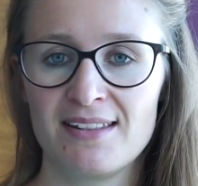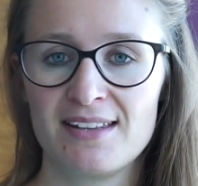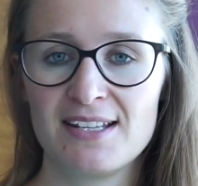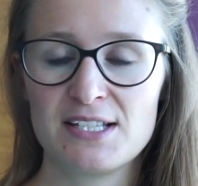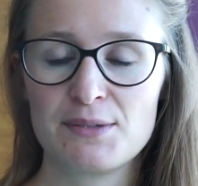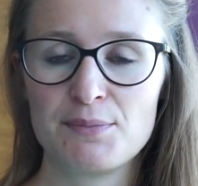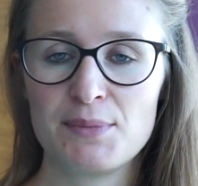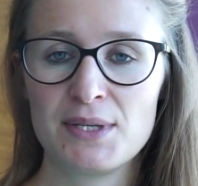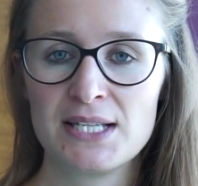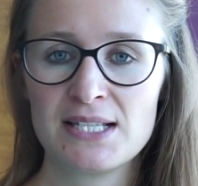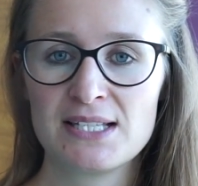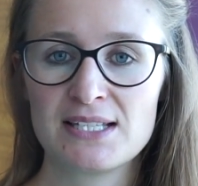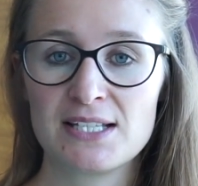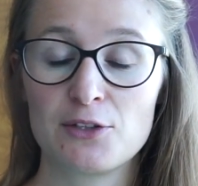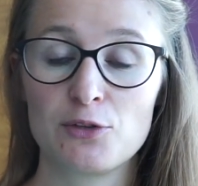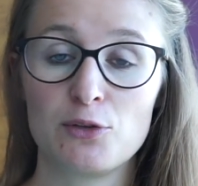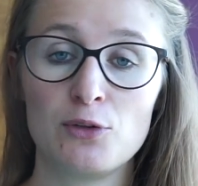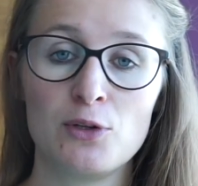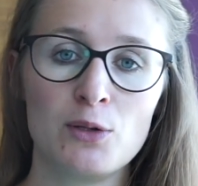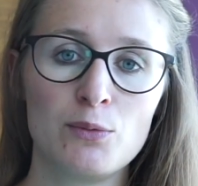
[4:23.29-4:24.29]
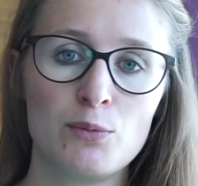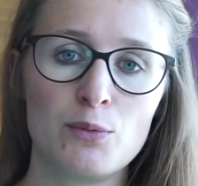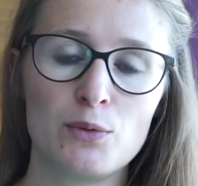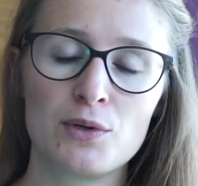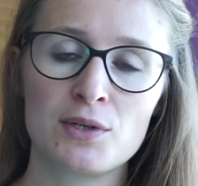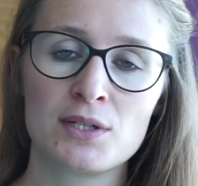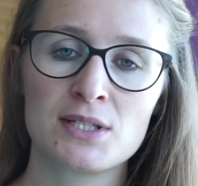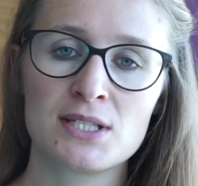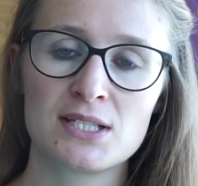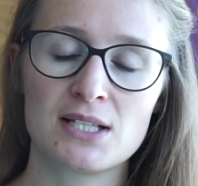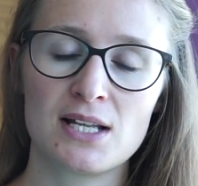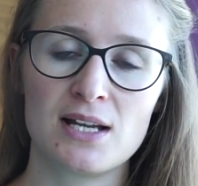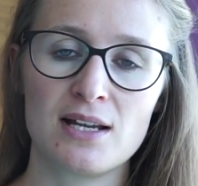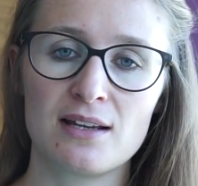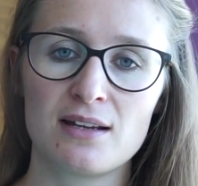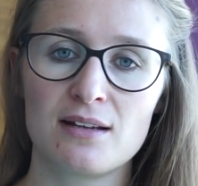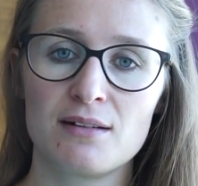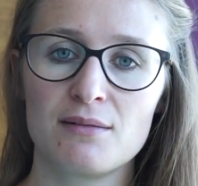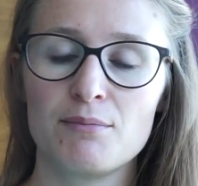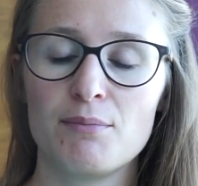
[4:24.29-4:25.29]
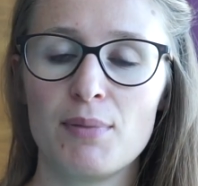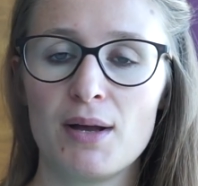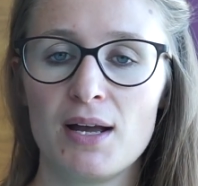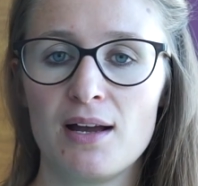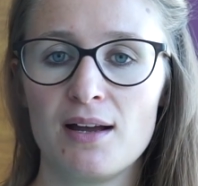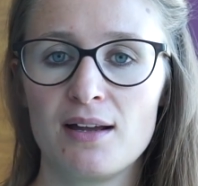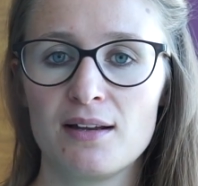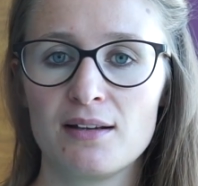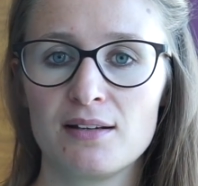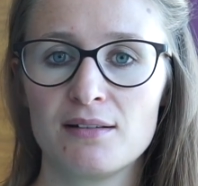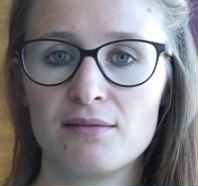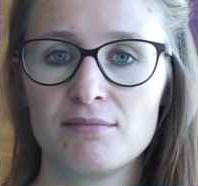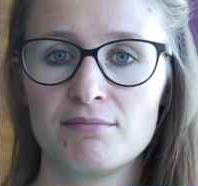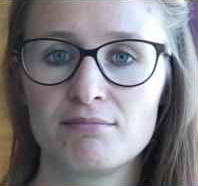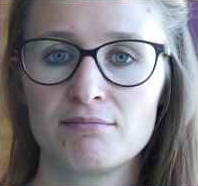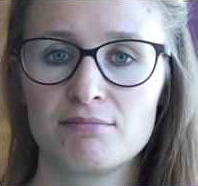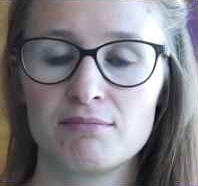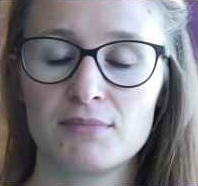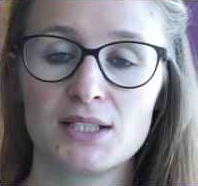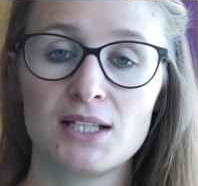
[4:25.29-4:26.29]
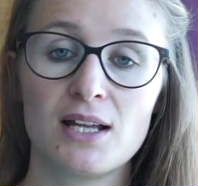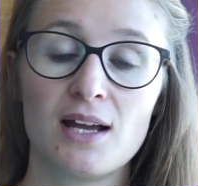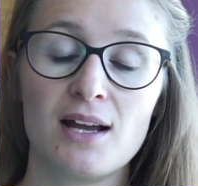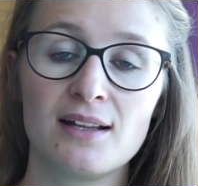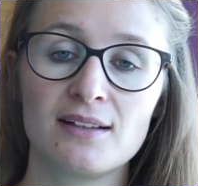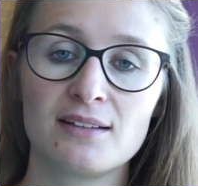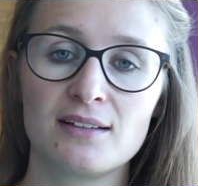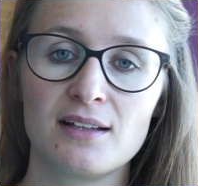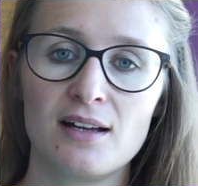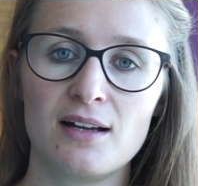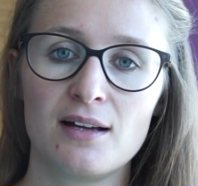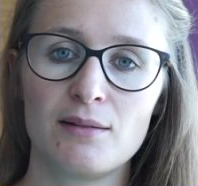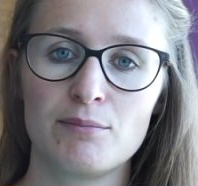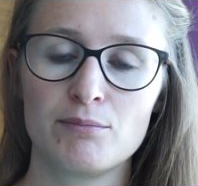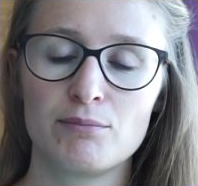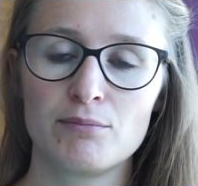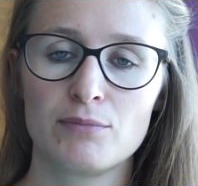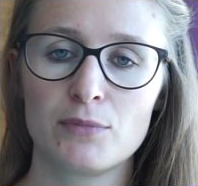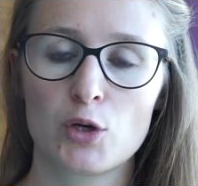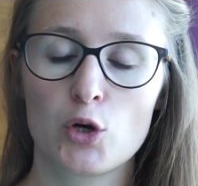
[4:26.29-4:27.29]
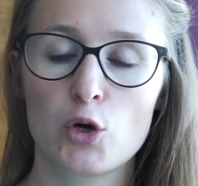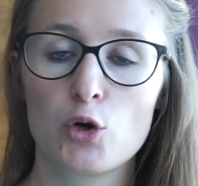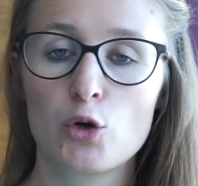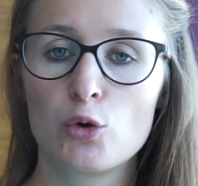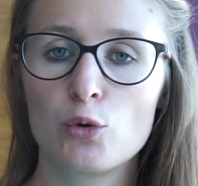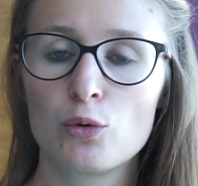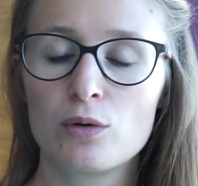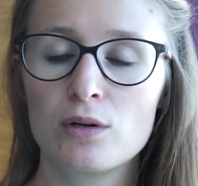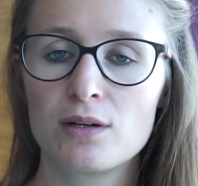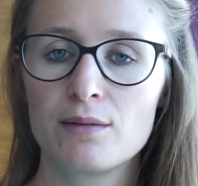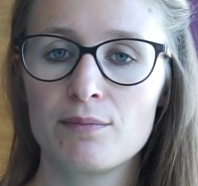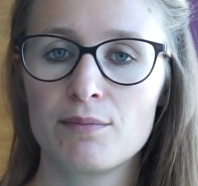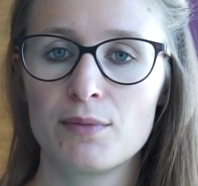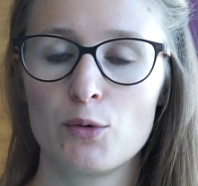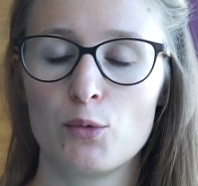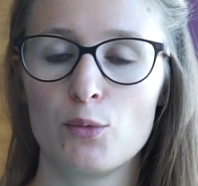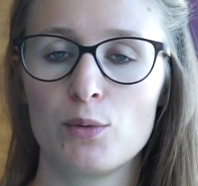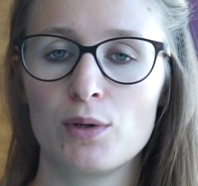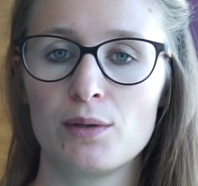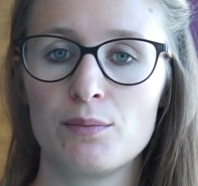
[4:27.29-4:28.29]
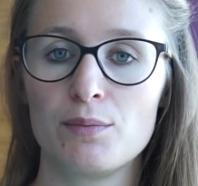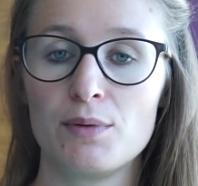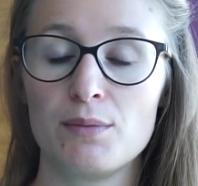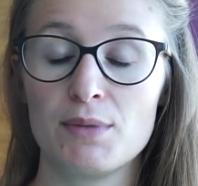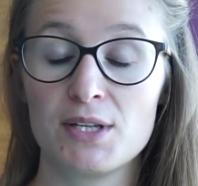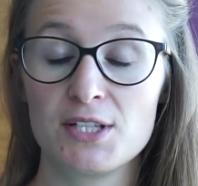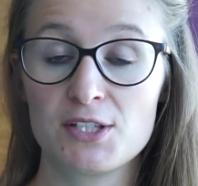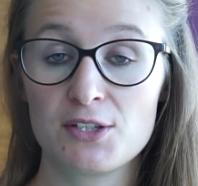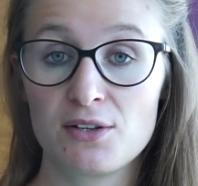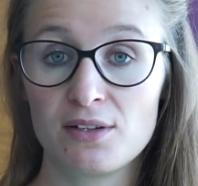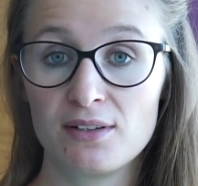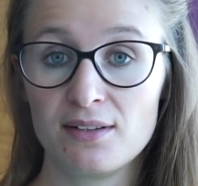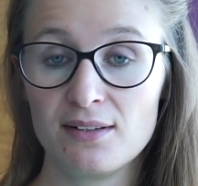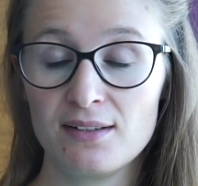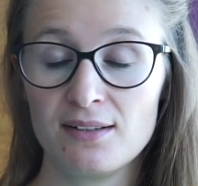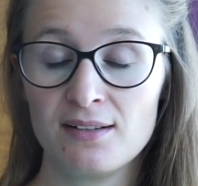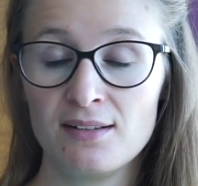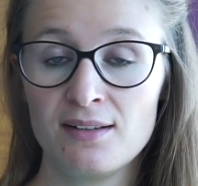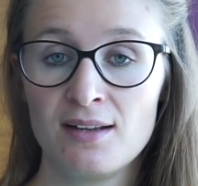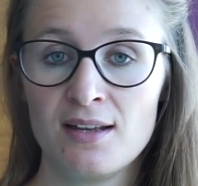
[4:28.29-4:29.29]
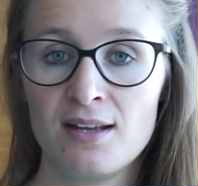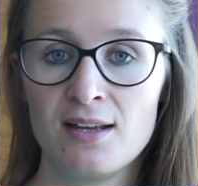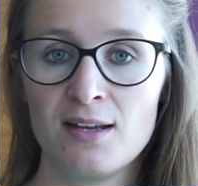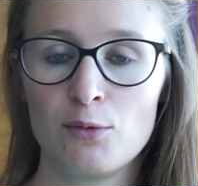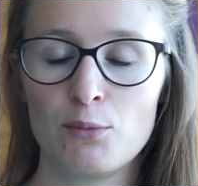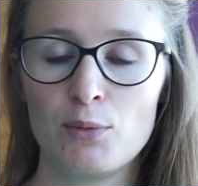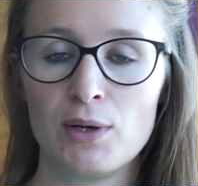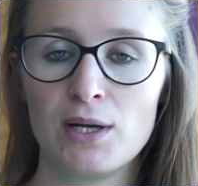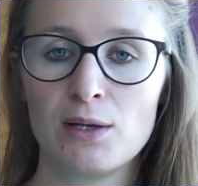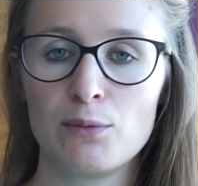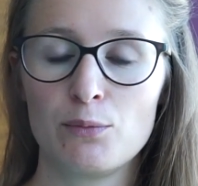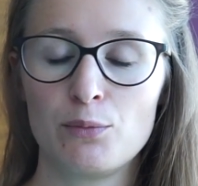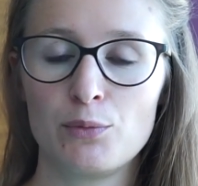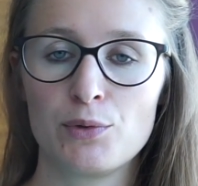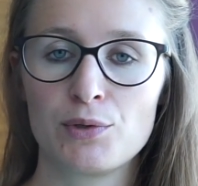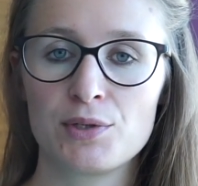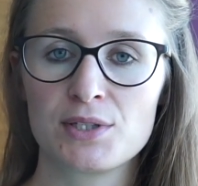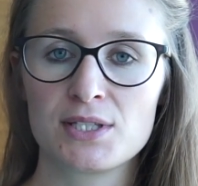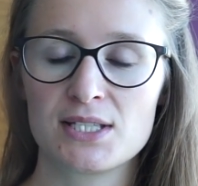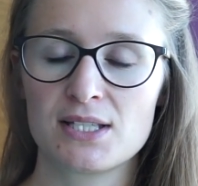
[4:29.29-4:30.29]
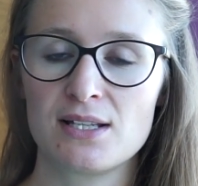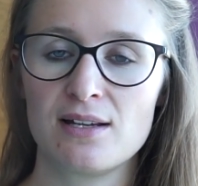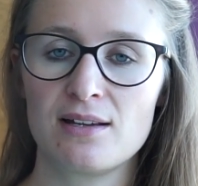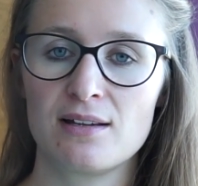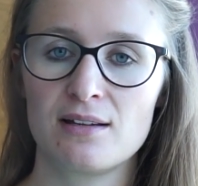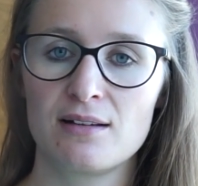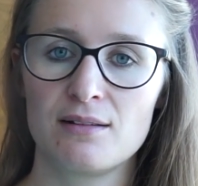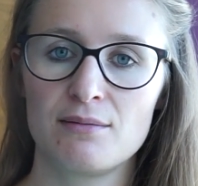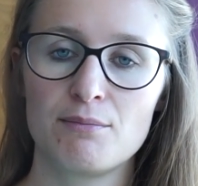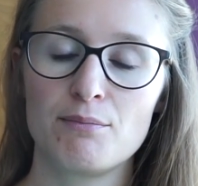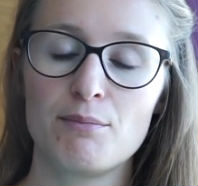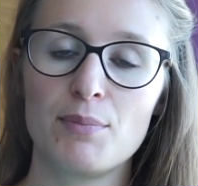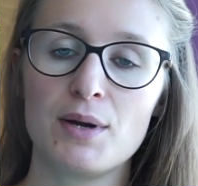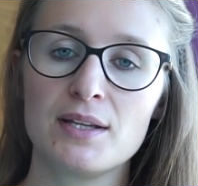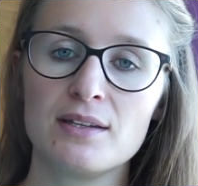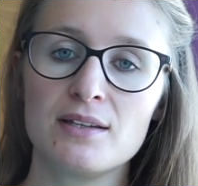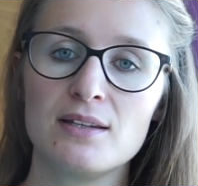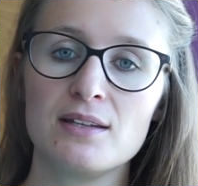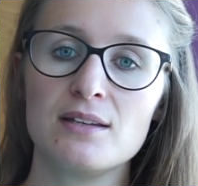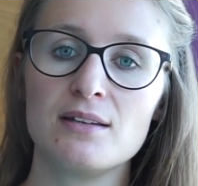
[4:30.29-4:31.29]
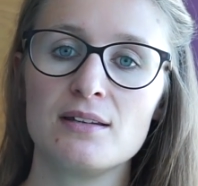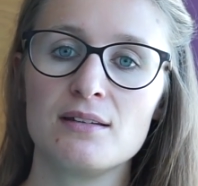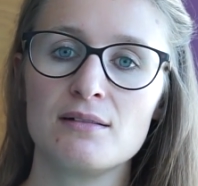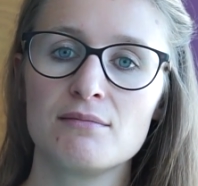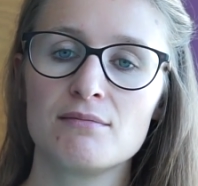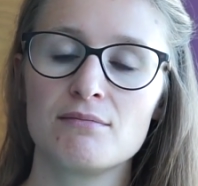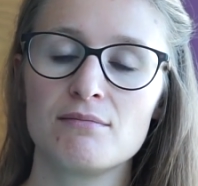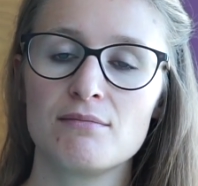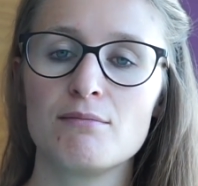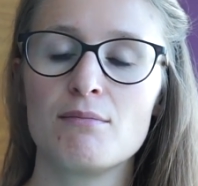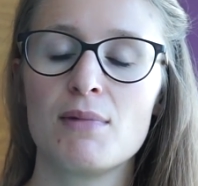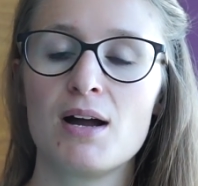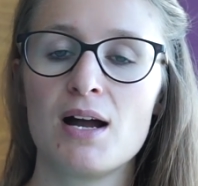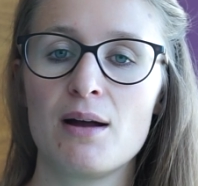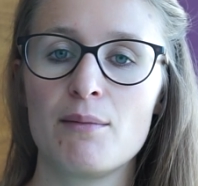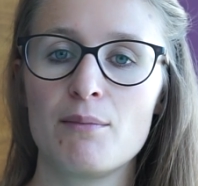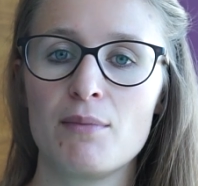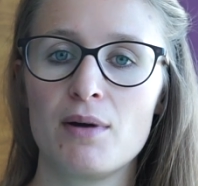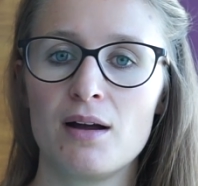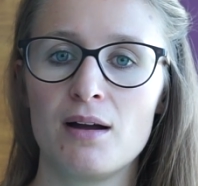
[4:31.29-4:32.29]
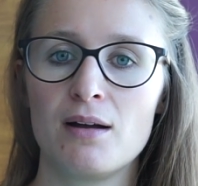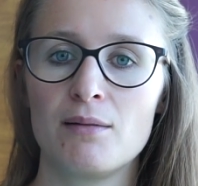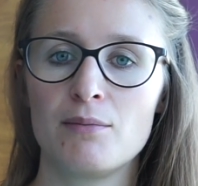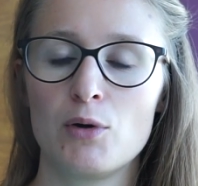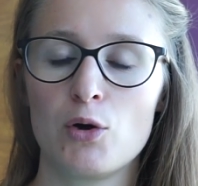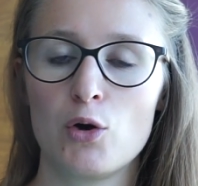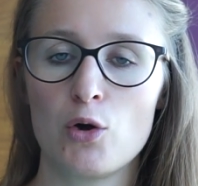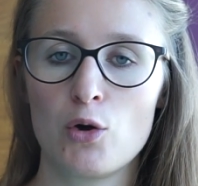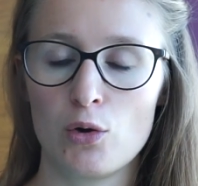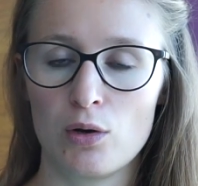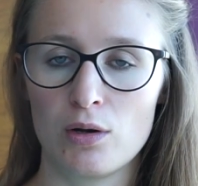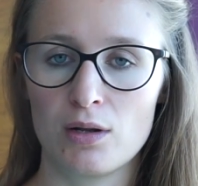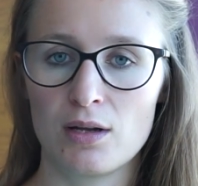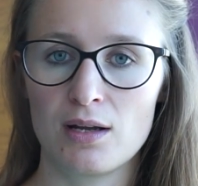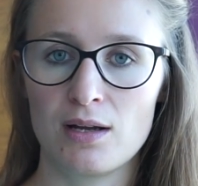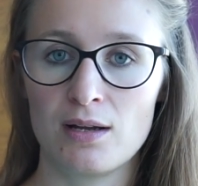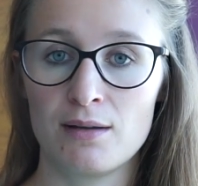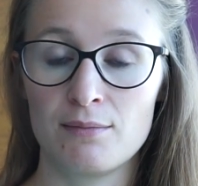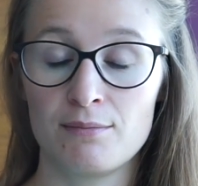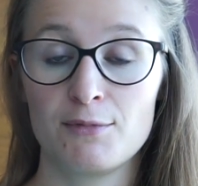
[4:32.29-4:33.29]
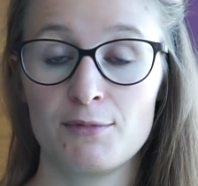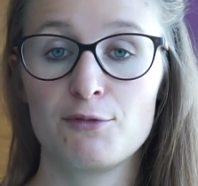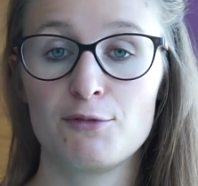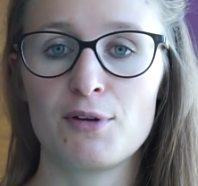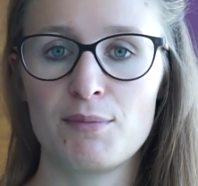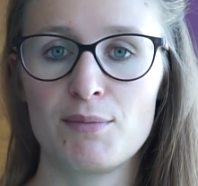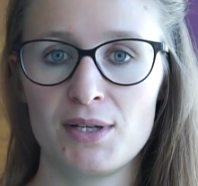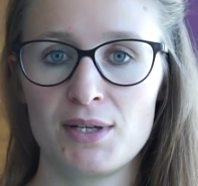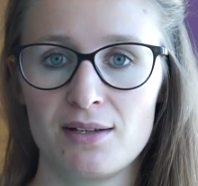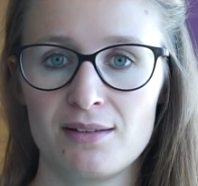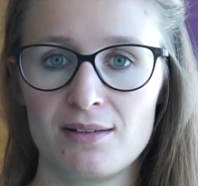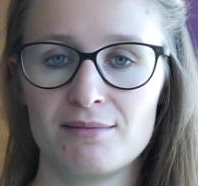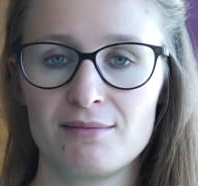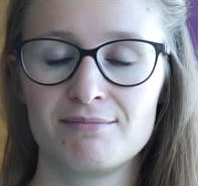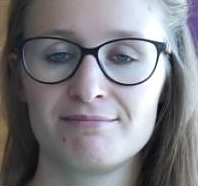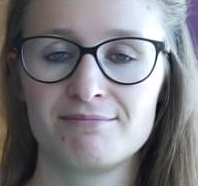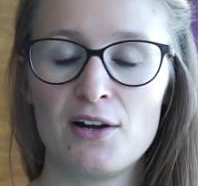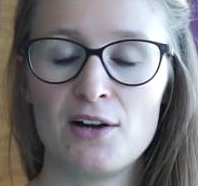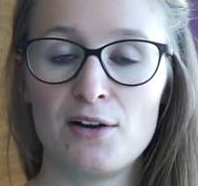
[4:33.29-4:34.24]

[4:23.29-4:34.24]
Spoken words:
This means that all words like pán, táta, kluk will be masculine, while words like paní, máma, holka, feminine.